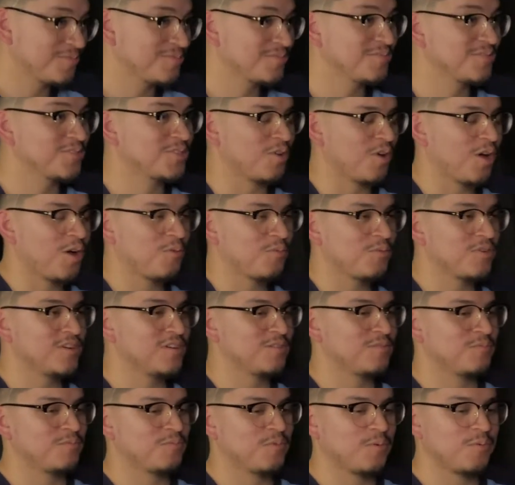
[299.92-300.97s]
So how
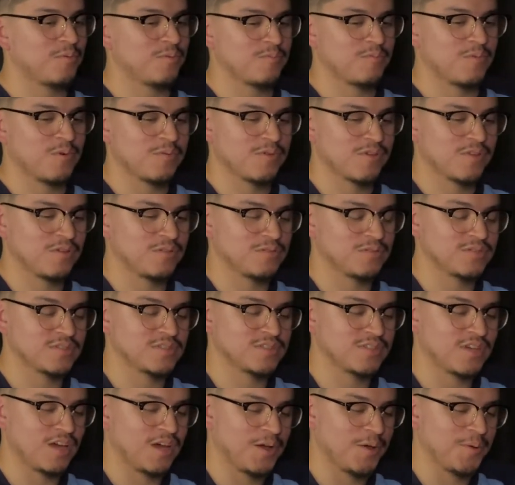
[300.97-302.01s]
were what were
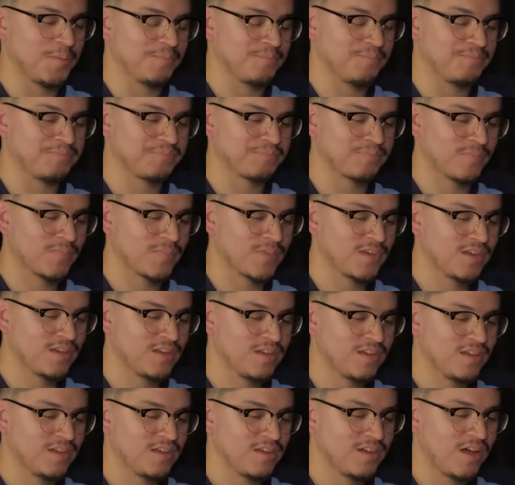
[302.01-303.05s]
those
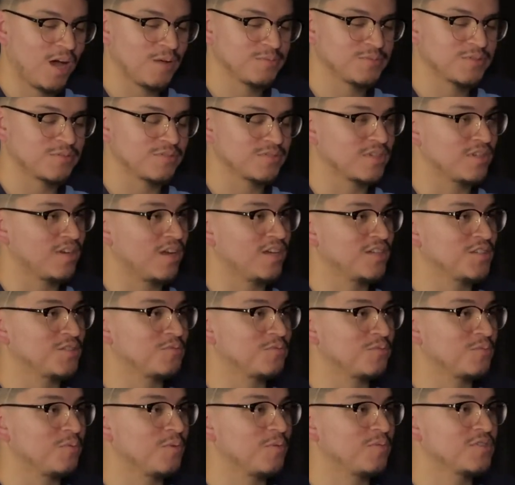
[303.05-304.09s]
obstacles in high
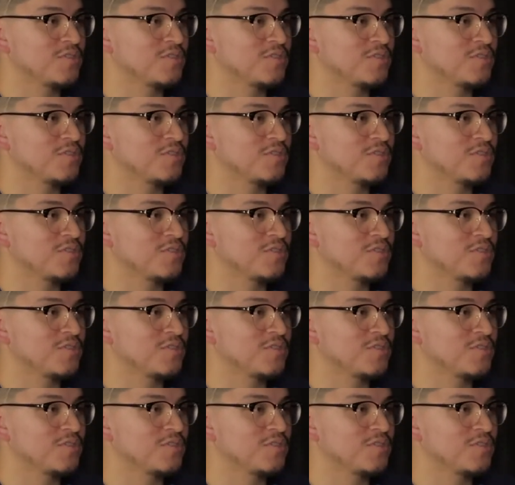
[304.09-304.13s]
school? What were